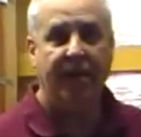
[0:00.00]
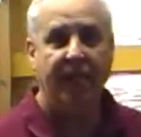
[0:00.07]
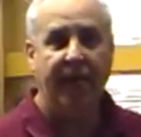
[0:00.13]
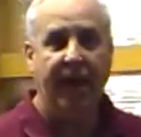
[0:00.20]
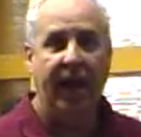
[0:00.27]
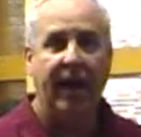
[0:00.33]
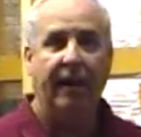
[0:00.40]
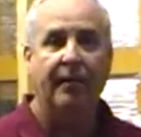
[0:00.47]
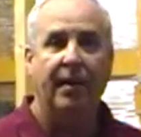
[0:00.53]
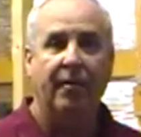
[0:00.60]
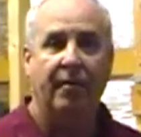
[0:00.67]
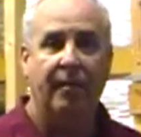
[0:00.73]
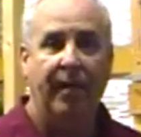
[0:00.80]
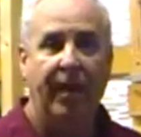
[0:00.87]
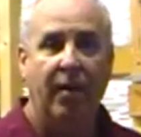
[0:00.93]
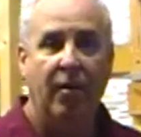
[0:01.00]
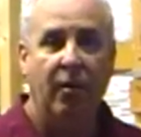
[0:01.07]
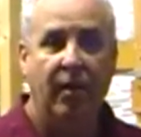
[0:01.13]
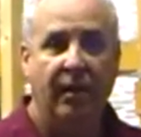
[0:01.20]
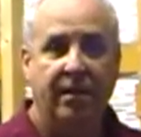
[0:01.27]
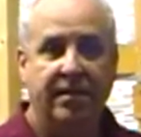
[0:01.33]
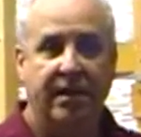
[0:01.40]
that we had about repair
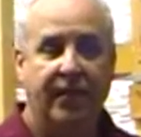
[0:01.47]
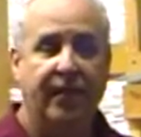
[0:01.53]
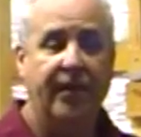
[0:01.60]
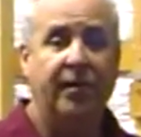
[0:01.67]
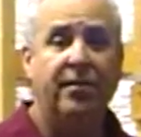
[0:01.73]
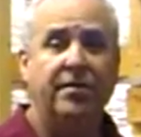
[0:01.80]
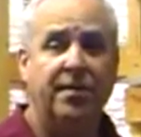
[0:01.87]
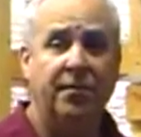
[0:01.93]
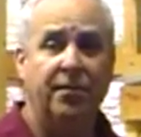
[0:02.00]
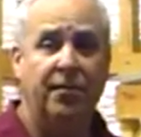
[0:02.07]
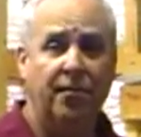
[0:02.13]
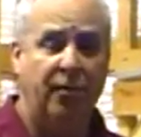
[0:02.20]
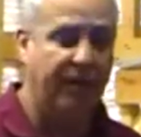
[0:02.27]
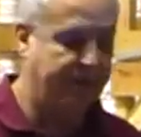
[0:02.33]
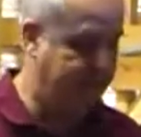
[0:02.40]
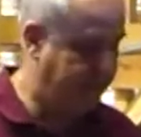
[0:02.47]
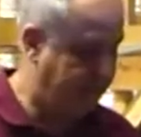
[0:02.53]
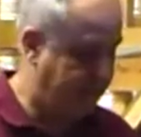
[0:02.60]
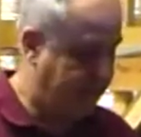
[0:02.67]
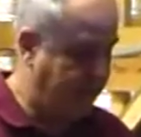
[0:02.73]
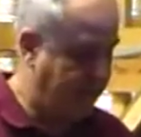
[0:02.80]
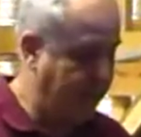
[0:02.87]
work and stuff, and usually
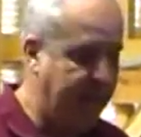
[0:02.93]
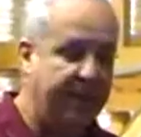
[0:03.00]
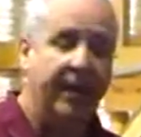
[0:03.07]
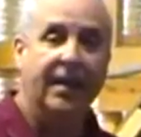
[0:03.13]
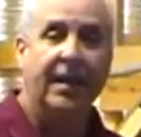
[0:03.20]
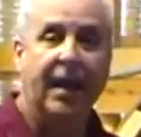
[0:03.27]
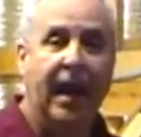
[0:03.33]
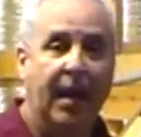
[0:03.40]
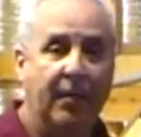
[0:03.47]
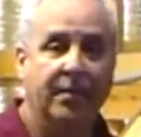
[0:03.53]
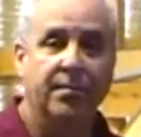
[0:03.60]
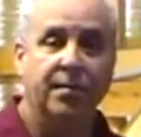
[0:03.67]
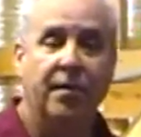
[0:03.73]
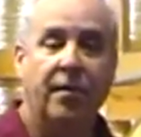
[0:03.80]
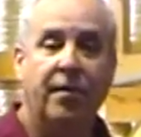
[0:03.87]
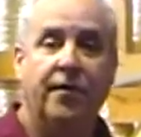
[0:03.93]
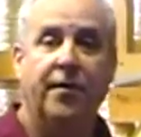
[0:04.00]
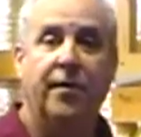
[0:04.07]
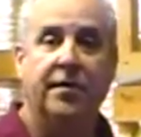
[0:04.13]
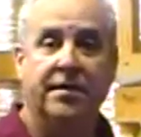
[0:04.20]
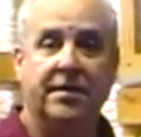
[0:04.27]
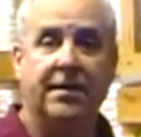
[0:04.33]
what the big thing that happens with
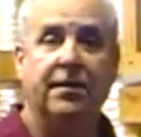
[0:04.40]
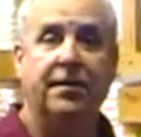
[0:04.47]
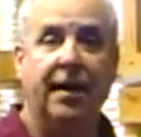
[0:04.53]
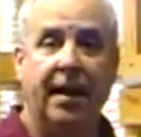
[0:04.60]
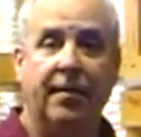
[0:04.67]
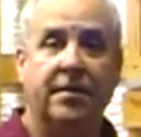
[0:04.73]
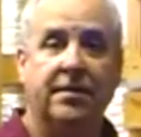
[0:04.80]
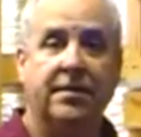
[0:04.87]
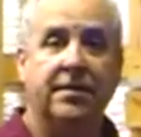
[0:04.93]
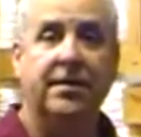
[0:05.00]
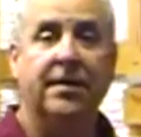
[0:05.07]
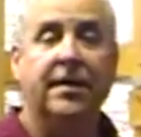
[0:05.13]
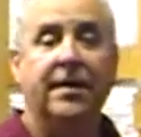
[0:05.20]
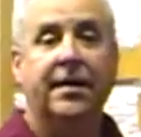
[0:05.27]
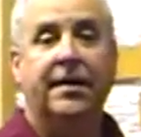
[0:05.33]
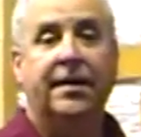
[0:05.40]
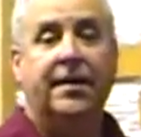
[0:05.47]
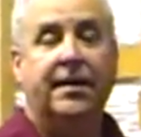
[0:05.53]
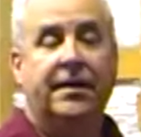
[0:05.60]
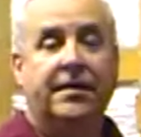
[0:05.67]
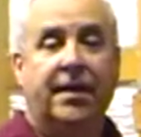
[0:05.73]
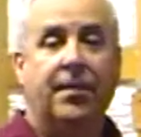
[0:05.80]
autofocus tilt cameras is
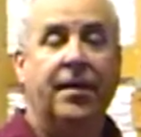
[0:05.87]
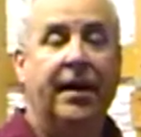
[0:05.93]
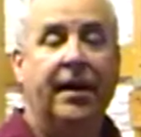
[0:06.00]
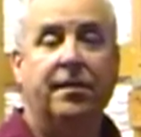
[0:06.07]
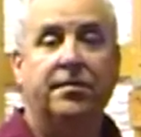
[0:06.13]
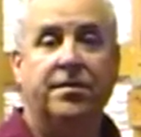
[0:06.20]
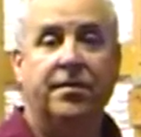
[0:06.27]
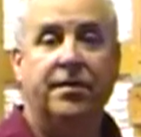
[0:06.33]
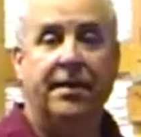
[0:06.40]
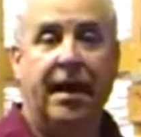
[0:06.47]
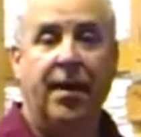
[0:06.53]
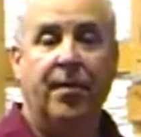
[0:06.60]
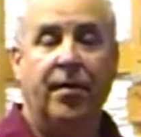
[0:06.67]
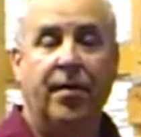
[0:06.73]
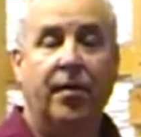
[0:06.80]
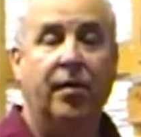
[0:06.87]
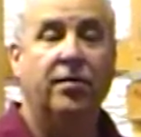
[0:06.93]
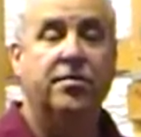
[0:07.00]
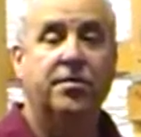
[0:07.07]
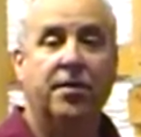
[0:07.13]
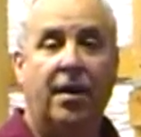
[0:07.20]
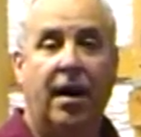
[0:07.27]
somebody comes through a damper or
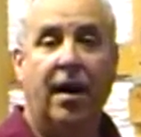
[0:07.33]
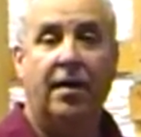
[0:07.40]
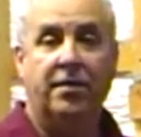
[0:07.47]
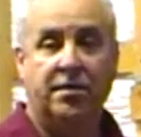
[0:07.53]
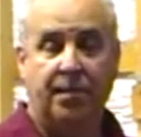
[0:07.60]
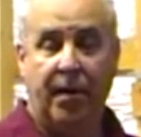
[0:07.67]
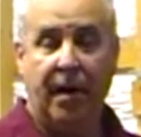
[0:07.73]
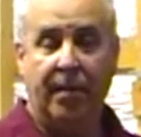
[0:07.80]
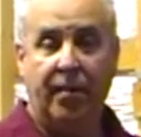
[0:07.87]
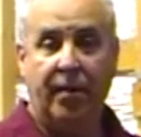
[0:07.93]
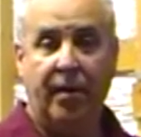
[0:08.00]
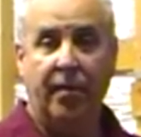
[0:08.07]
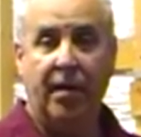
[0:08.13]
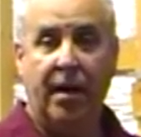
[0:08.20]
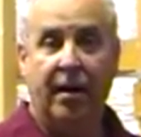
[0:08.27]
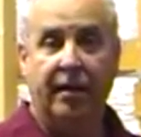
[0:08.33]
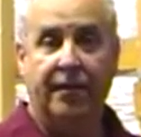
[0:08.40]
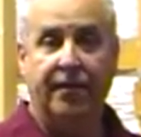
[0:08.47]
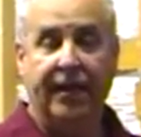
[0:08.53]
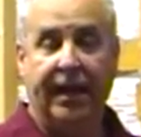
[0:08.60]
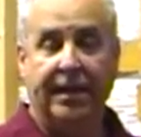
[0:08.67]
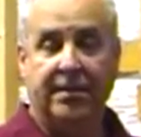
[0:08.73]
goes through a hard spot pretty well
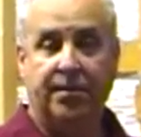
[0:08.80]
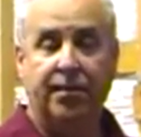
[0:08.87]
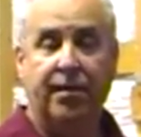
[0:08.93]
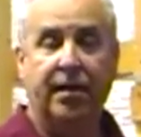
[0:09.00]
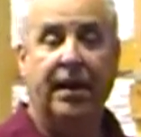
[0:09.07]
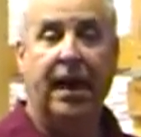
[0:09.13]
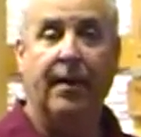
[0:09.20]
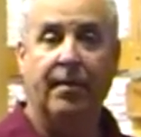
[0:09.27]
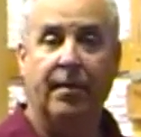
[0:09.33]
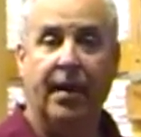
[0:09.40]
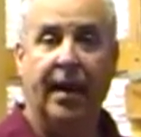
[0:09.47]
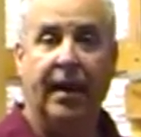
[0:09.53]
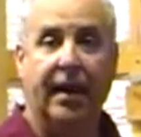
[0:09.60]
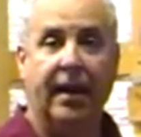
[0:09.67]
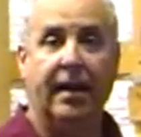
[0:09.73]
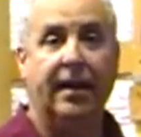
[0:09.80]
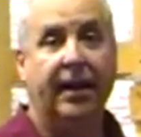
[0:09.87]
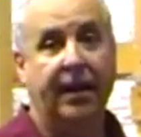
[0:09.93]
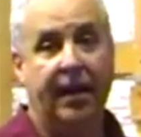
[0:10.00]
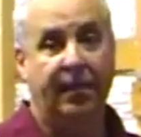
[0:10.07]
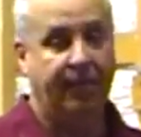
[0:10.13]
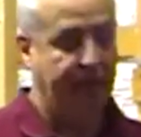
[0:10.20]
and forgets to pull the camera back in and
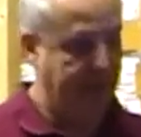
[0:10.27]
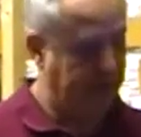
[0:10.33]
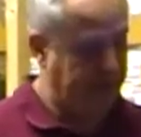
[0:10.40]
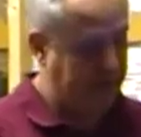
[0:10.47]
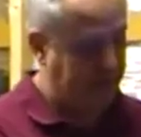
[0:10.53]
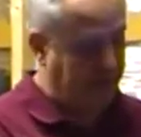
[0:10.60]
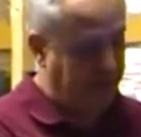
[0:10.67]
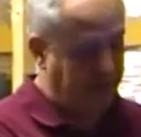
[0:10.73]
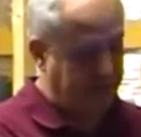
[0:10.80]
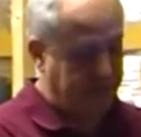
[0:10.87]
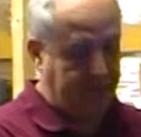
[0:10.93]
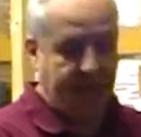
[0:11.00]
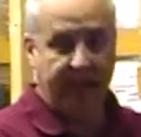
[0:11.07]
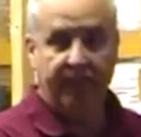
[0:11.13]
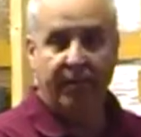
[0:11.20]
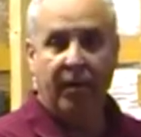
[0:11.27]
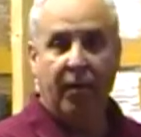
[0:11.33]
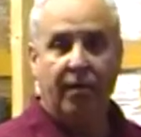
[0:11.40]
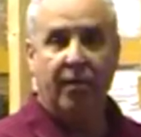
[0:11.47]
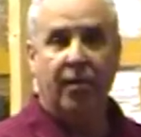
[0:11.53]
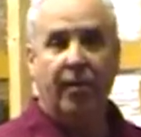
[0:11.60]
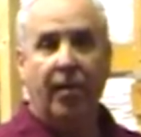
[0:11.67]
end up either tearing the
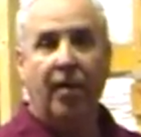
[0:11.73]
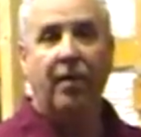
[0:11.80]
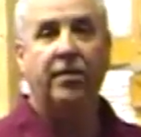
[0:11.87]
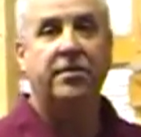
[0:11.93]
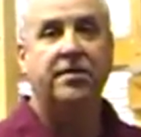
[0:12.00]
motor apart or